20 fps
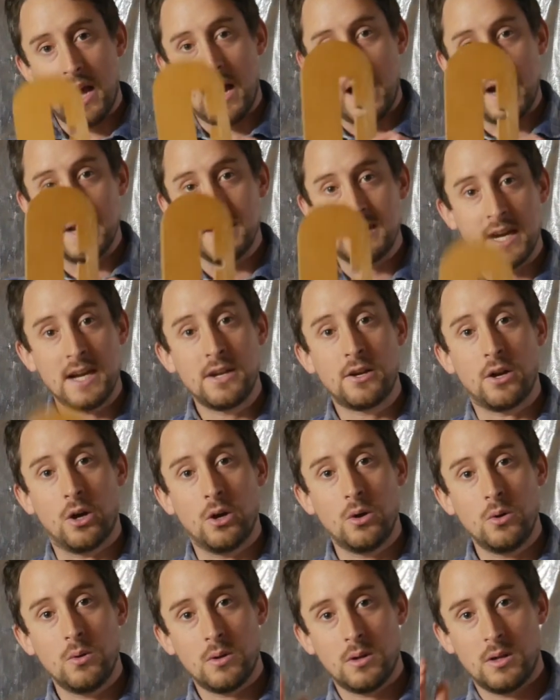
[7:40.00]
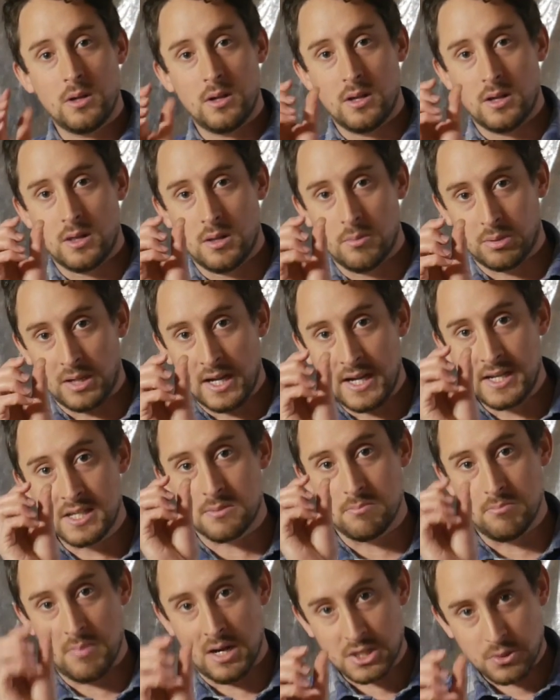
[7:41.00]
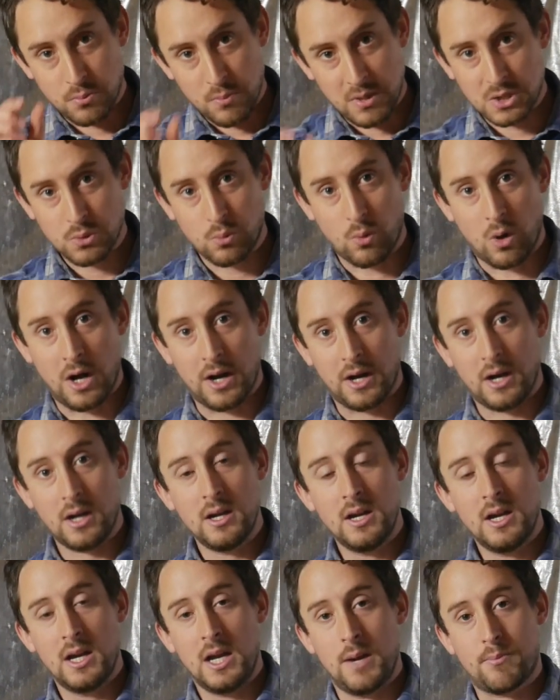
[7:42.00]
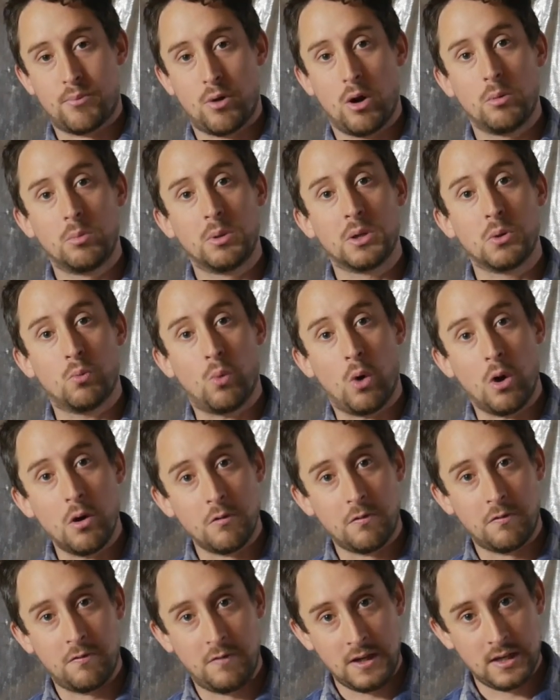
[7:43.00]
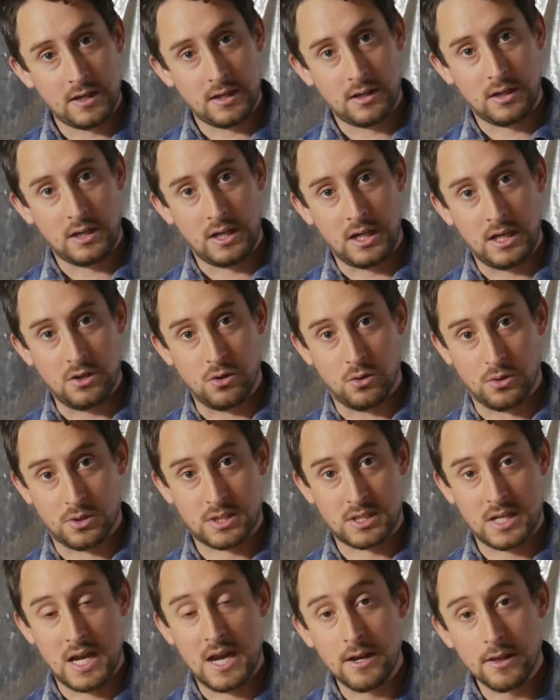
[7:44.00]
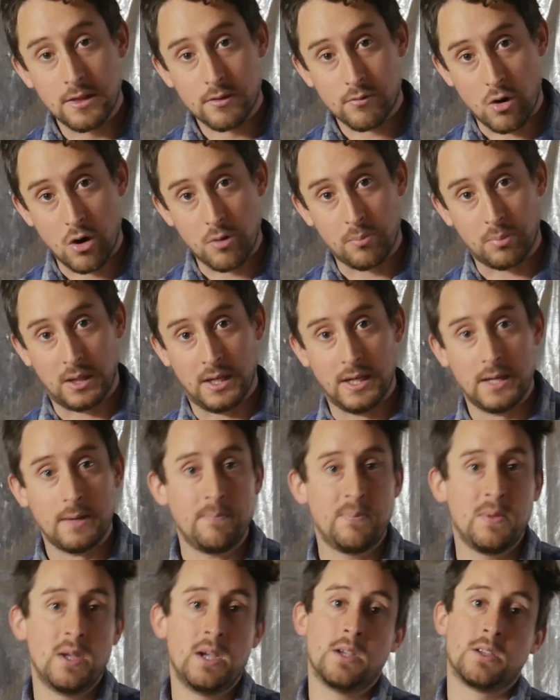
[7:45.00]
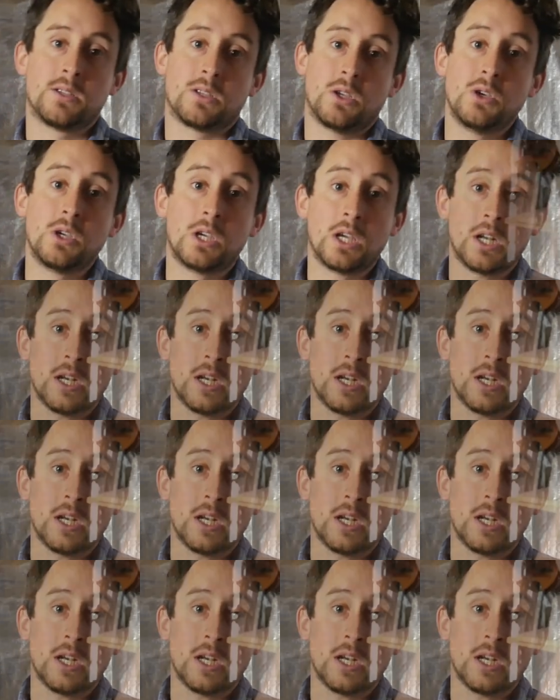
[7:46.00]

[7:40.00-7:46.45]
a dado, the blade is much, much wider. It probably won't fit in your standard throat plate. So you're